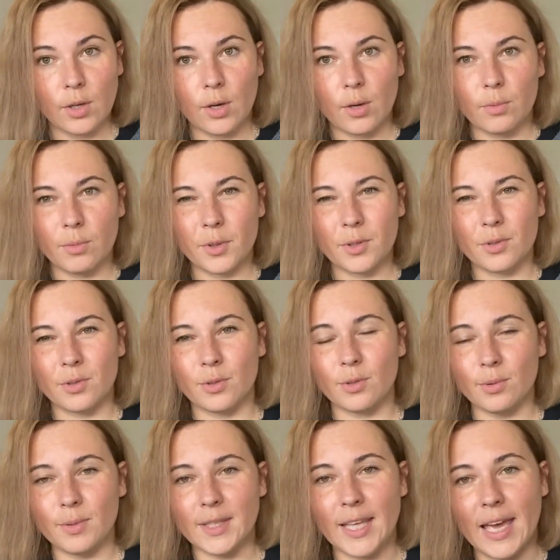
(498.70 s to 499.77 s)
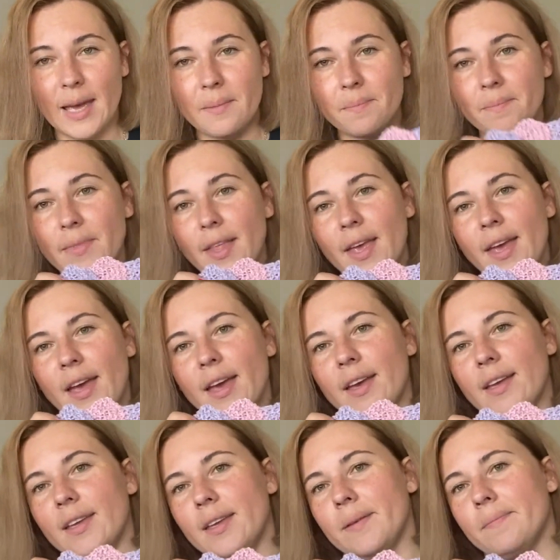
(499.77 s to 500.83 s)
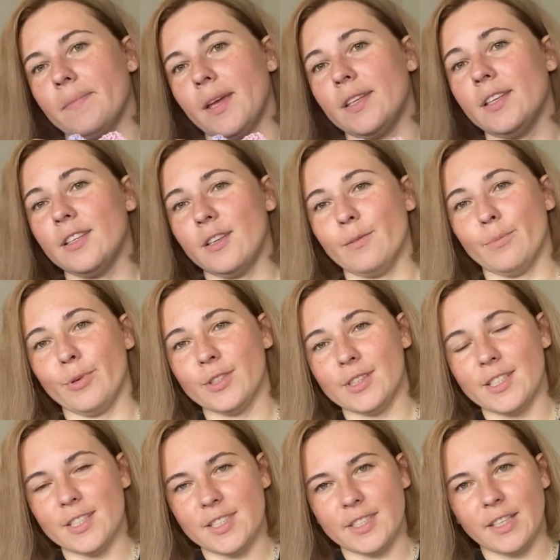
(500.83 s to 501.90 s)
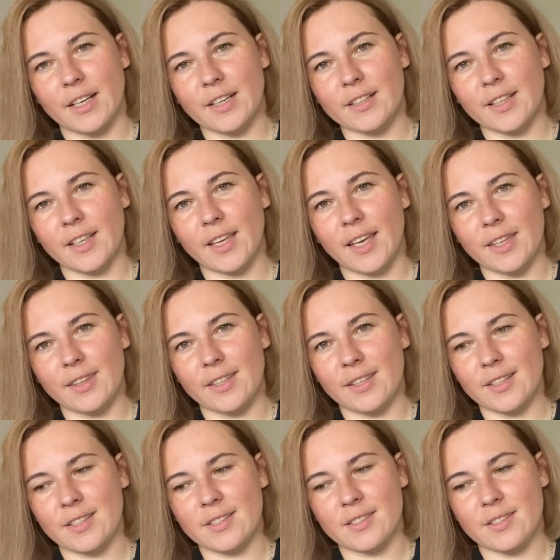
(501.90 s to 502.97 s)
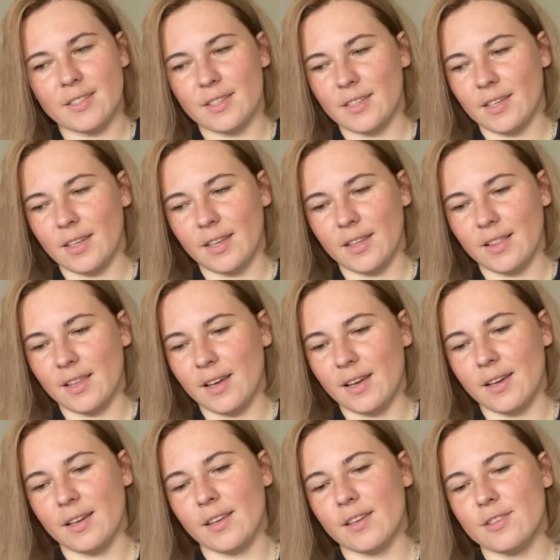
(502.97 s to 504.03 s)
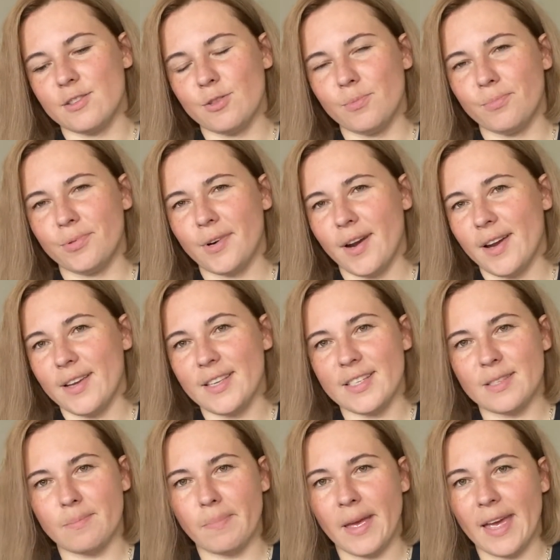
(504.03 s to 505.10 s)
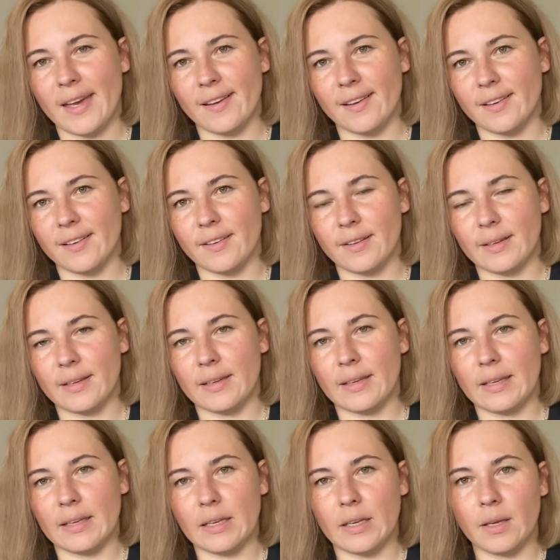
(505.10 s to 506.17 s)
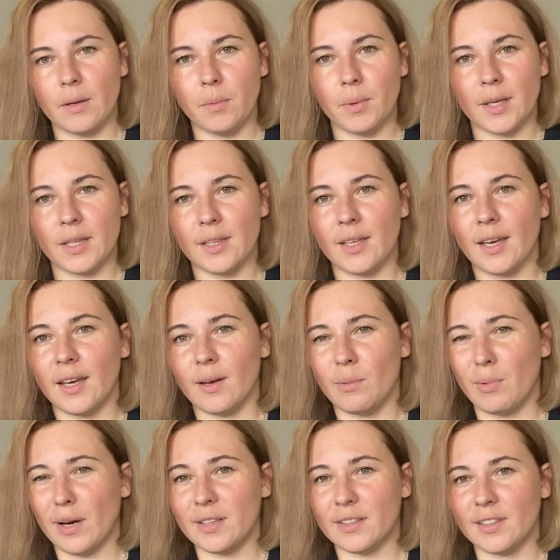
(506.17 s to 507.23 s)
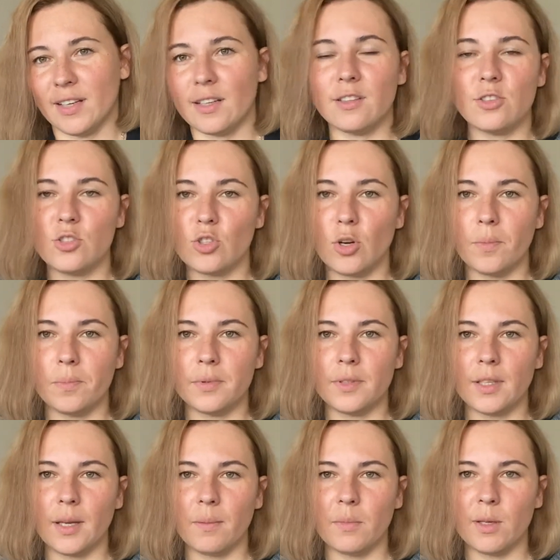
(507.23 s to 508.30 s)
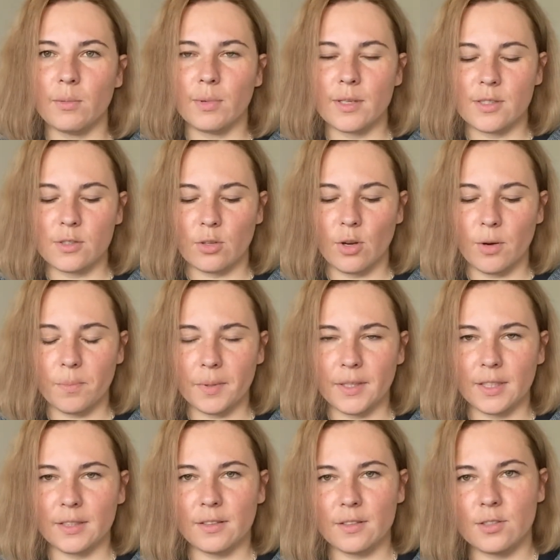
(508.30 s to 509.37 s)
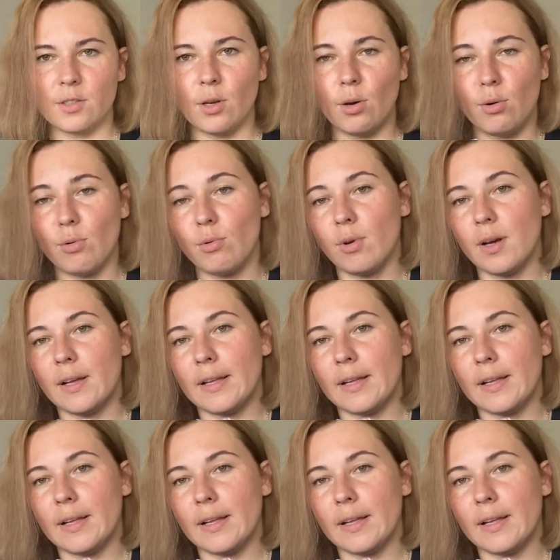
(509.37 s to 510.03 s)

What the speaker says: what to do with them. I didn't bought this yarn, I get this in like surprise bag when the one yarn shop near me was opening. So